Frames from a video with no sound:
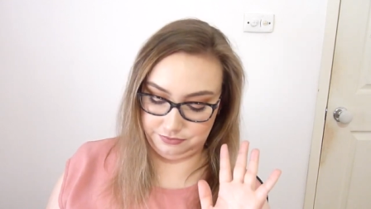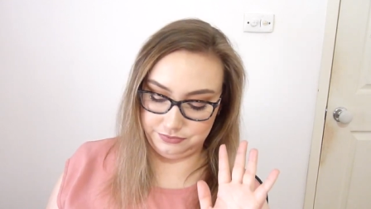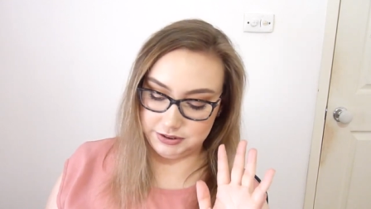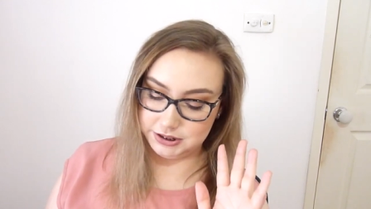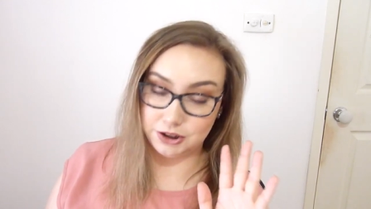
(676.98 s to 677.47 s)

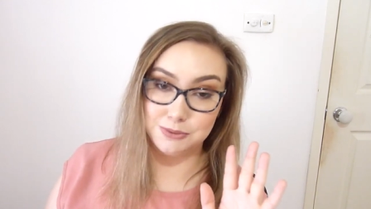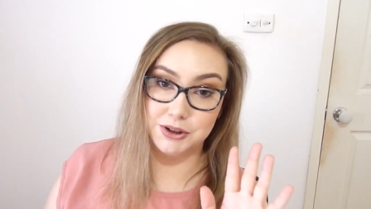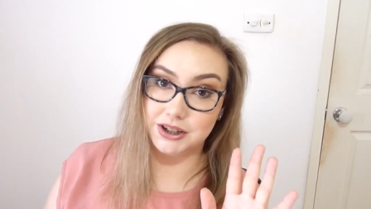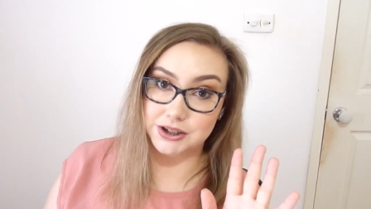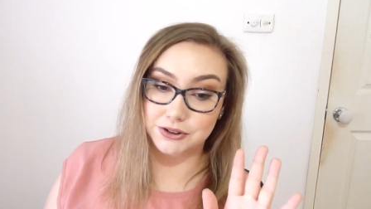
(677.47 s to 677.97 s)
Slow
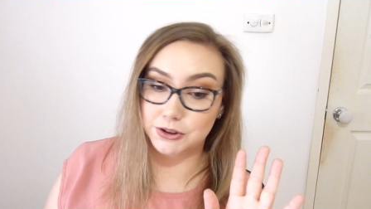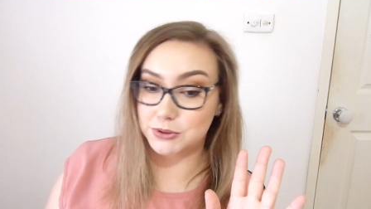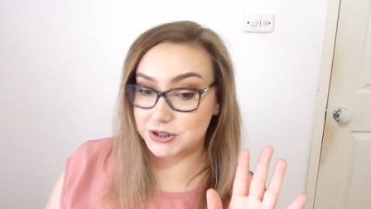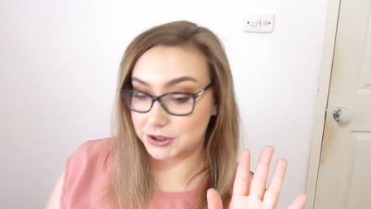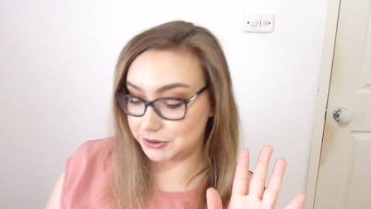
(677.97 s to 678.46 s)
burn, I don't know
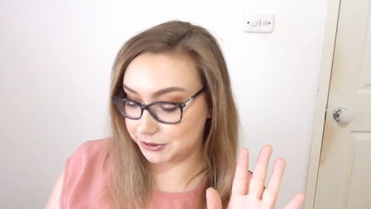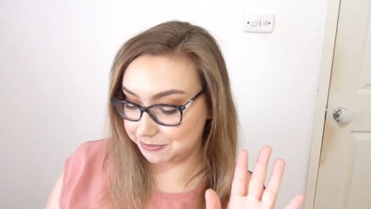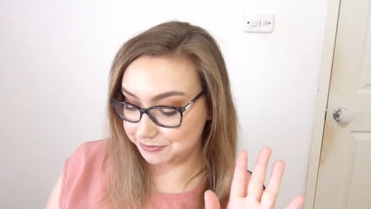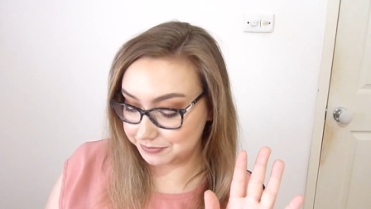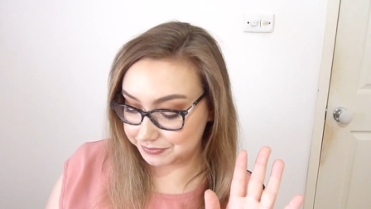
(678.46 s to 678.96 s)
what's going
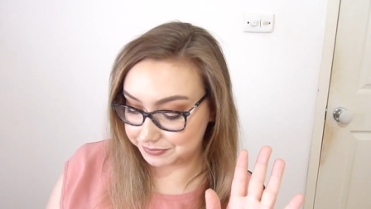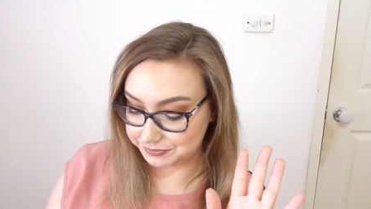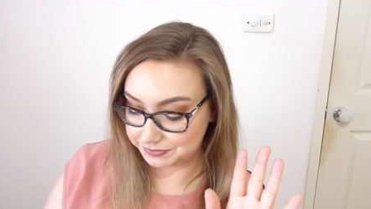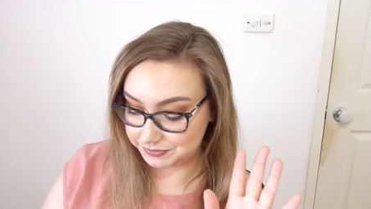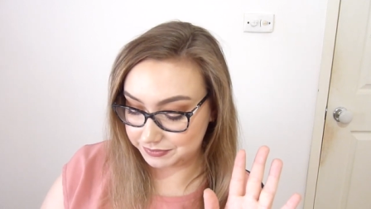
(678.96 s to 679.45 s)

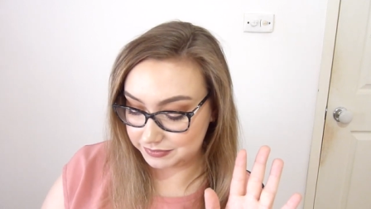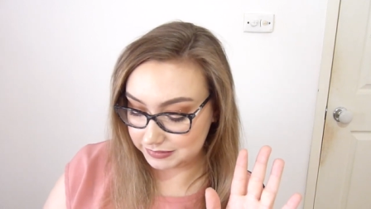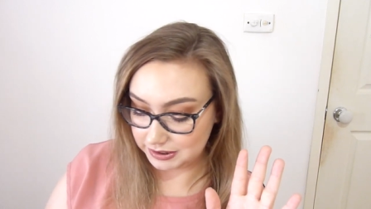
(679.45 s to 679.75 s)
on.